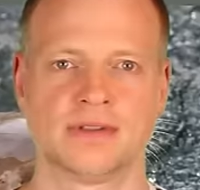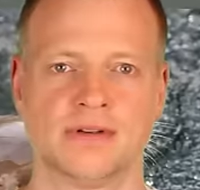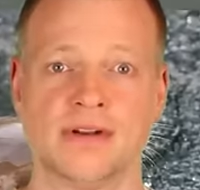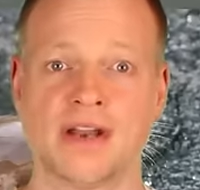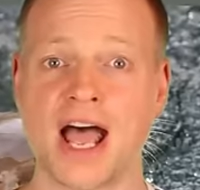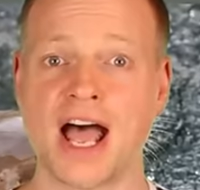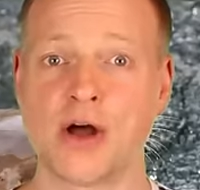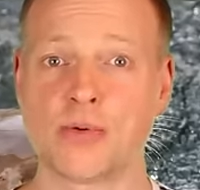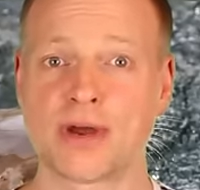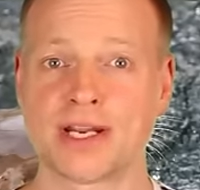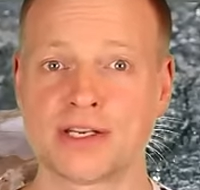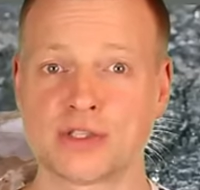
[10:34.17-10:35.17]
Now
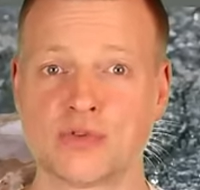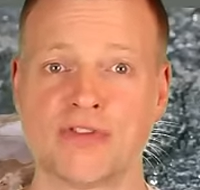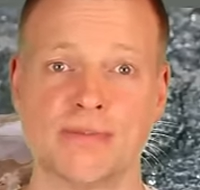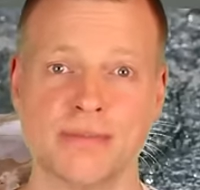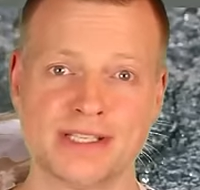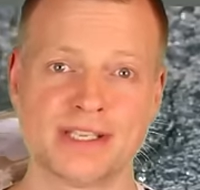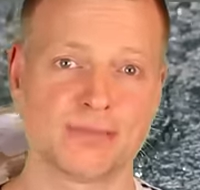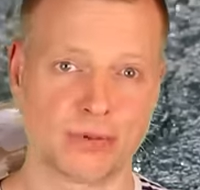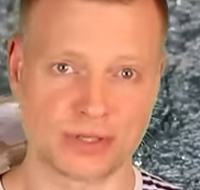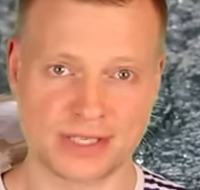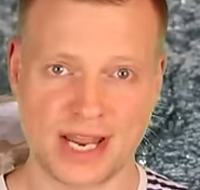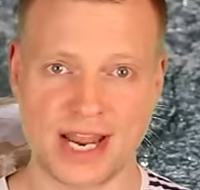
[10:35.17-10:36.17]
getting to the meat and
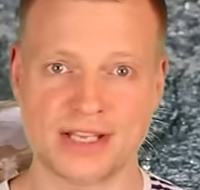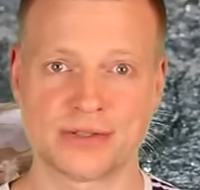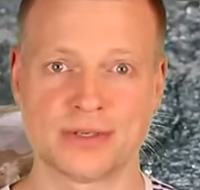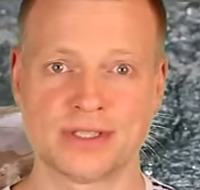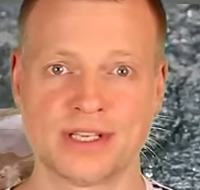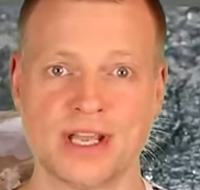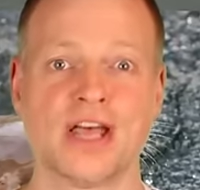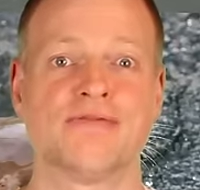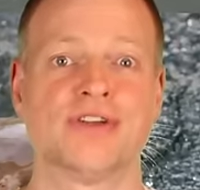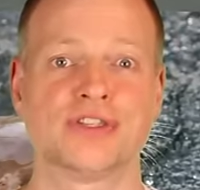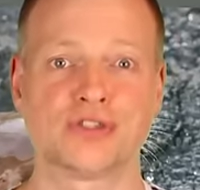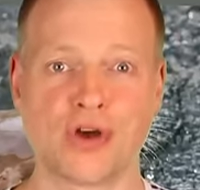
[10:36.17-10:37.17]
potatoes,
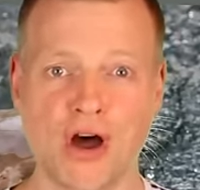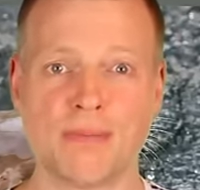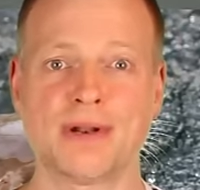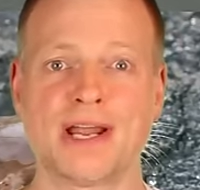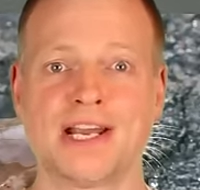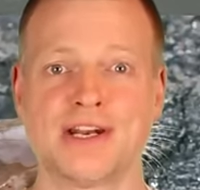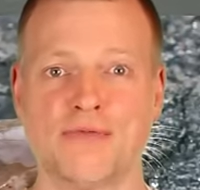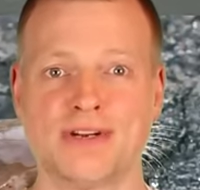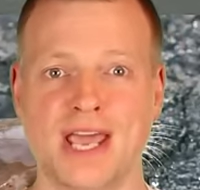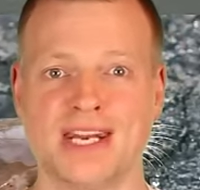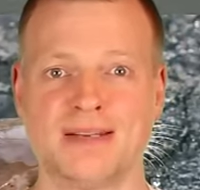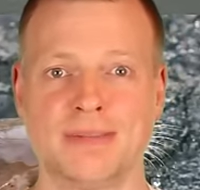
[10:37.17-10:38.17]
the top line of an
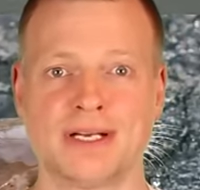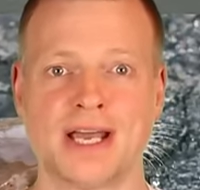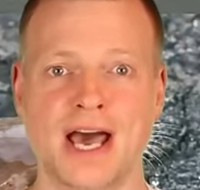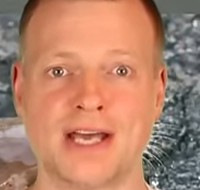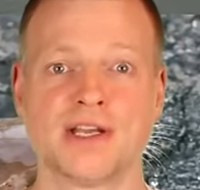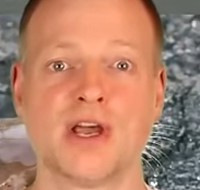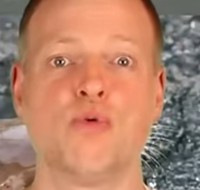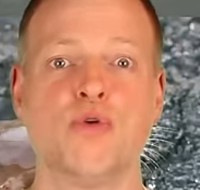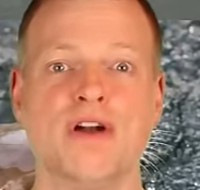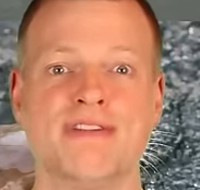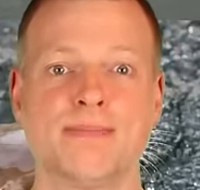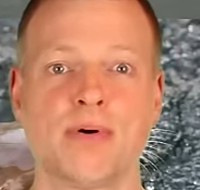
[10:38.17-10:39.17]
animal card
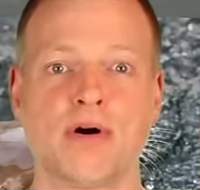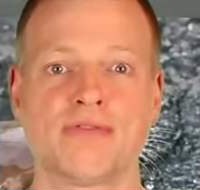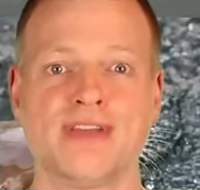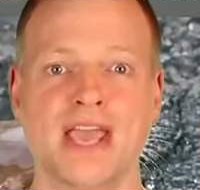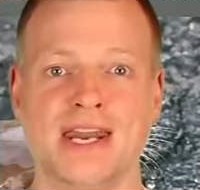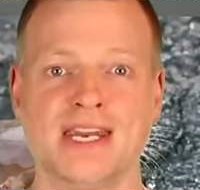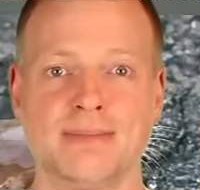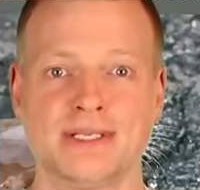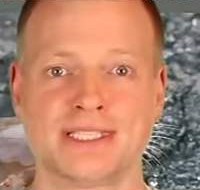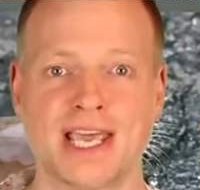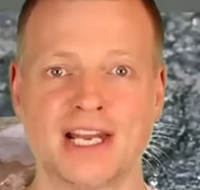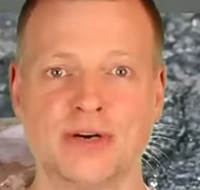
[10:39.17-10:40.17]
will report the
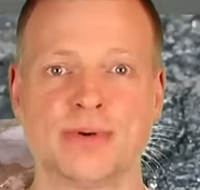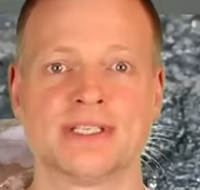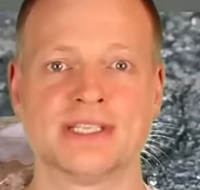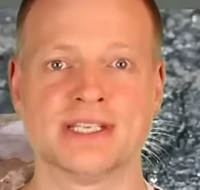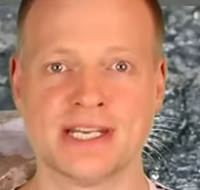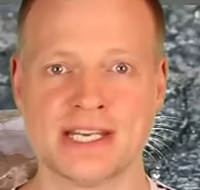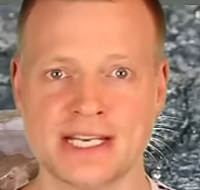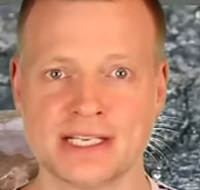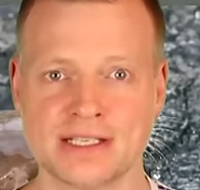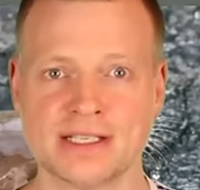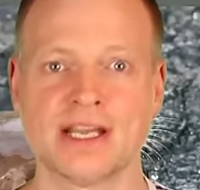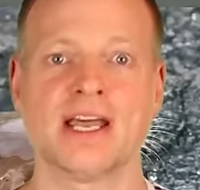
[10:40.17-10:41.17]
animal's calories
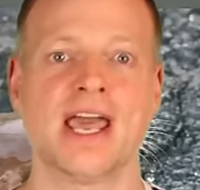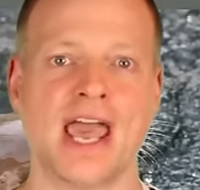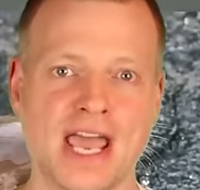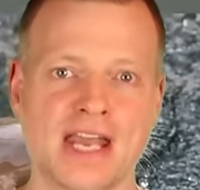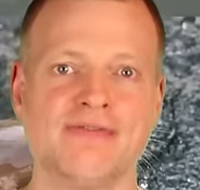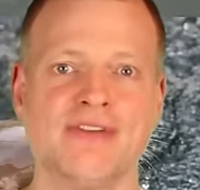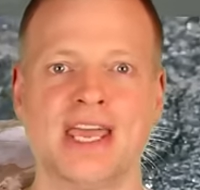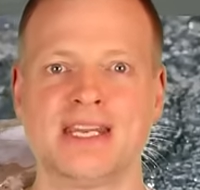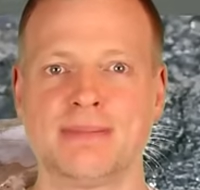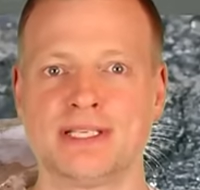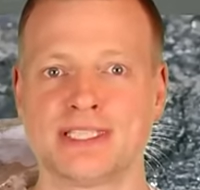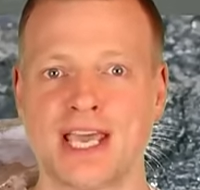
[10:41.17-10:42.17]
needed and the
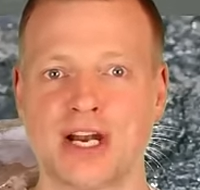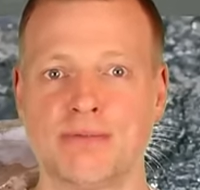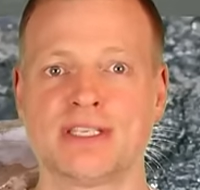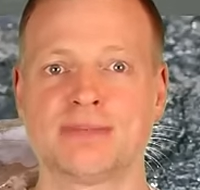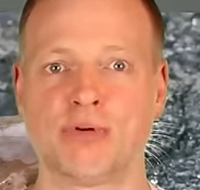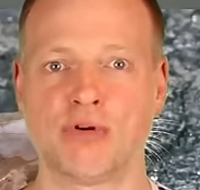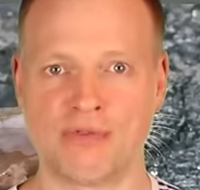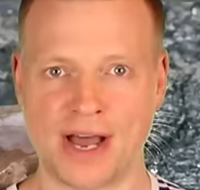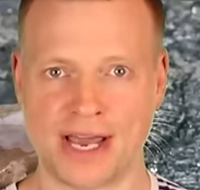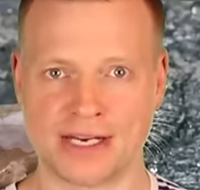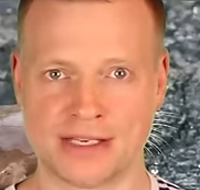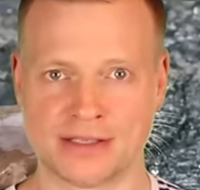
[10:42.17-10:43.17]
animal's calories
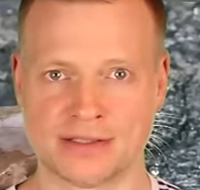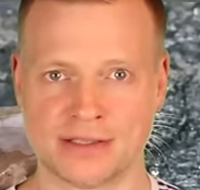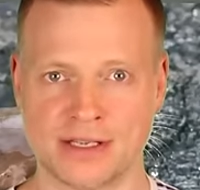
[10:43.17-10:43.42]
provided.